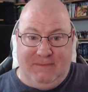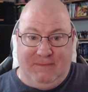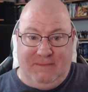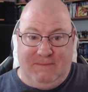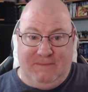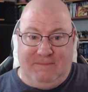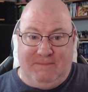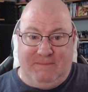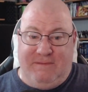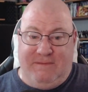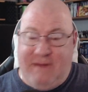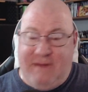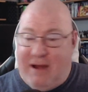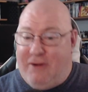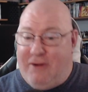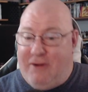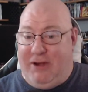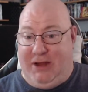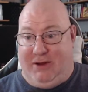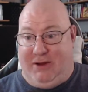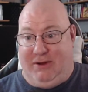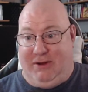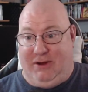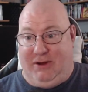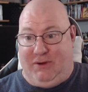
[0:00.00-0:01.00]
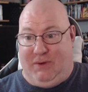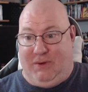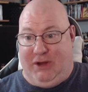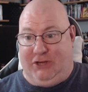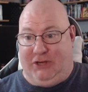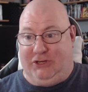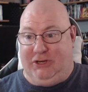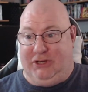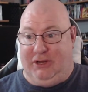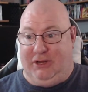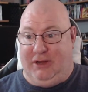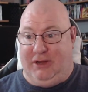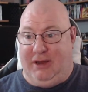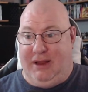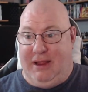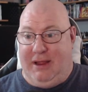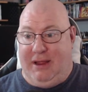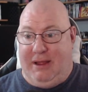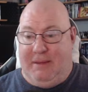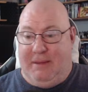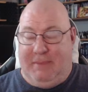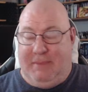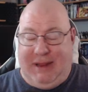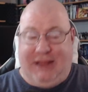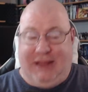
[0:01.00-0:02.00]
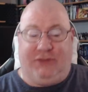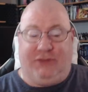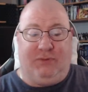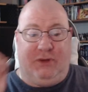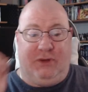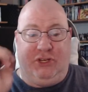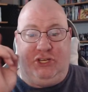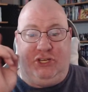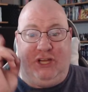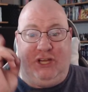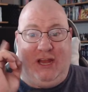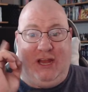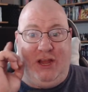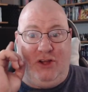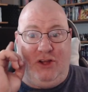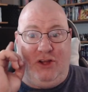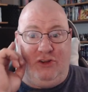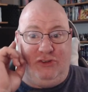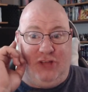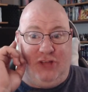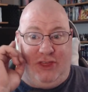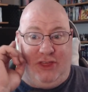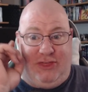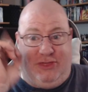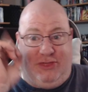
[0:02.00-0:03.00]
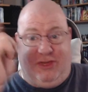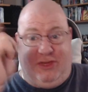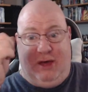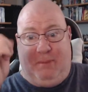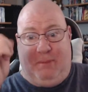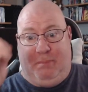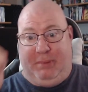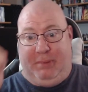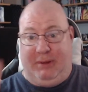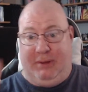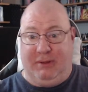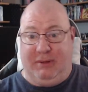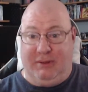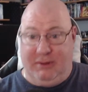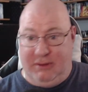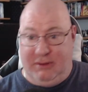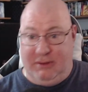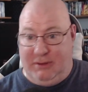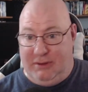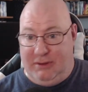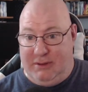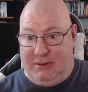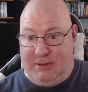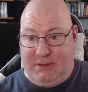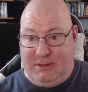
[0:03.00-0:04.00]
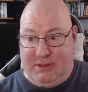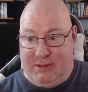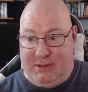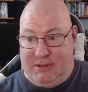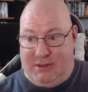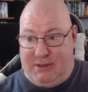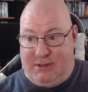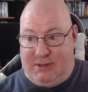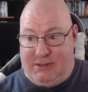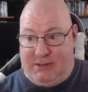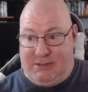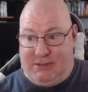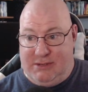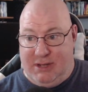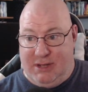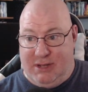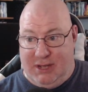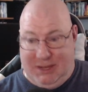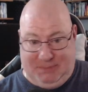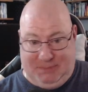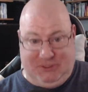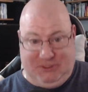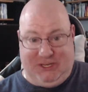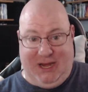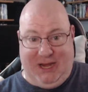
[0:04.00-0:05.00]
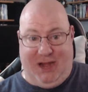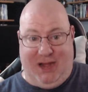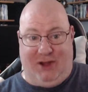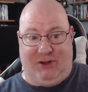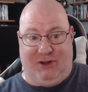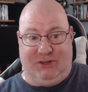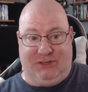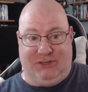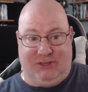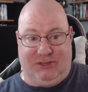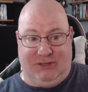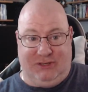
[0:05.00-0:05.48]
Very good question. But that's when she hears a thump upstairs.